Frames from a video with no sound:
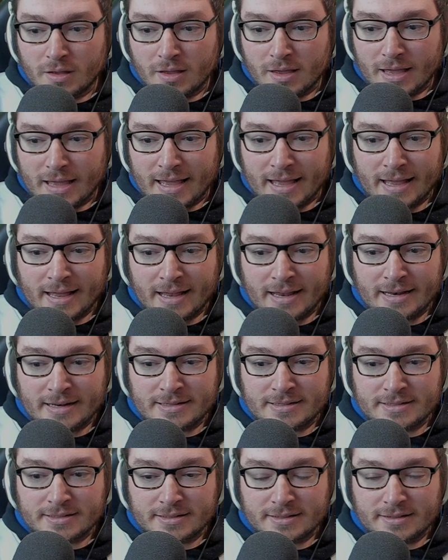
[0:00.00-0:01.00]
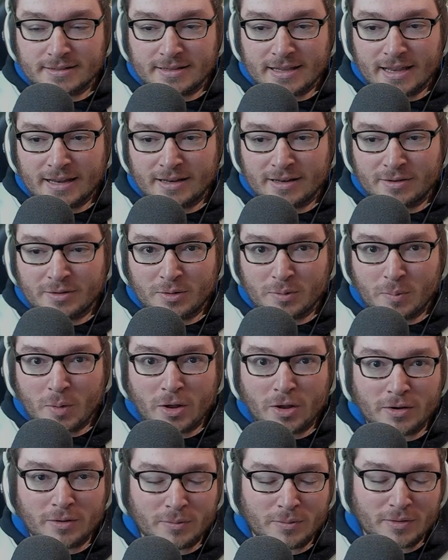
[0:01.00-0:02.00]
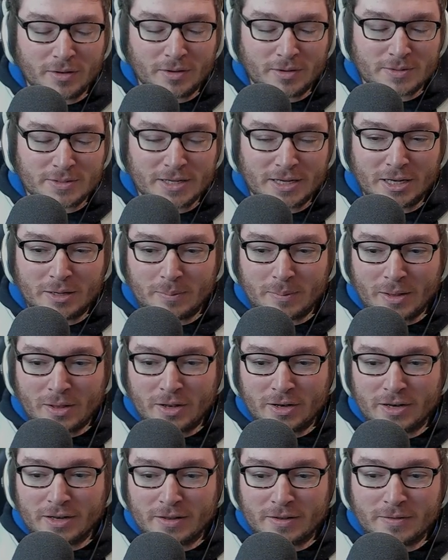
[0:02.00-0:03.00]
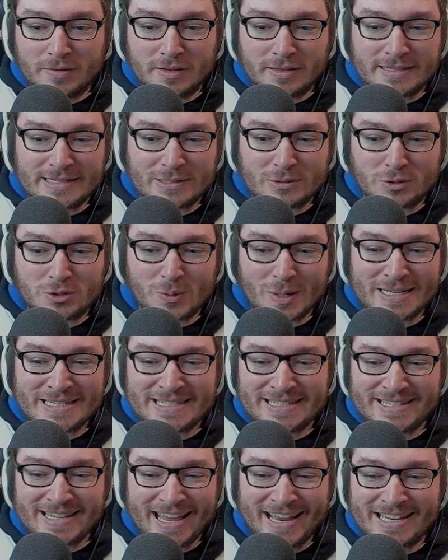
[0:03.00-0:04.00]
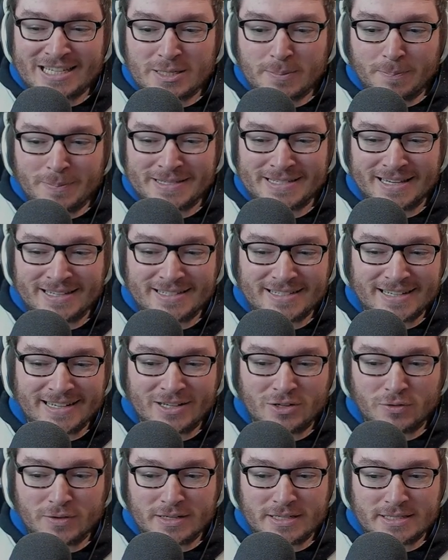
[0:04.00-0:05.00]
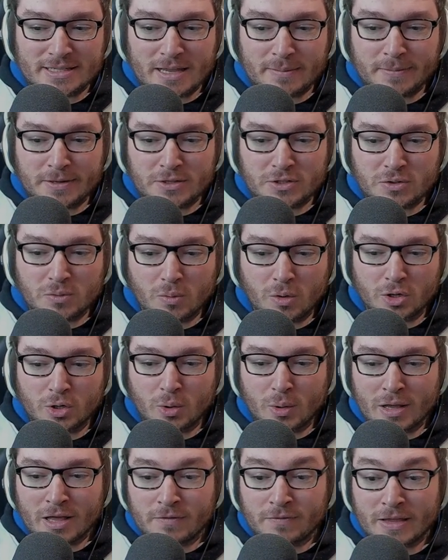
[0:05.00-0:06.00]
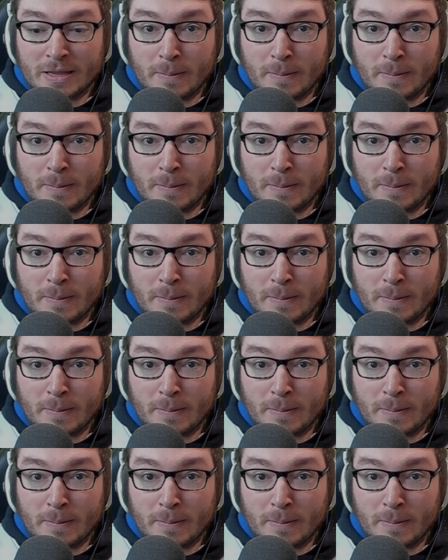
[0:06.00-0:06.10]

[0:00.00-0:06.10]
And then the one I was telling you about earlier, deal 28% increased damage while you have a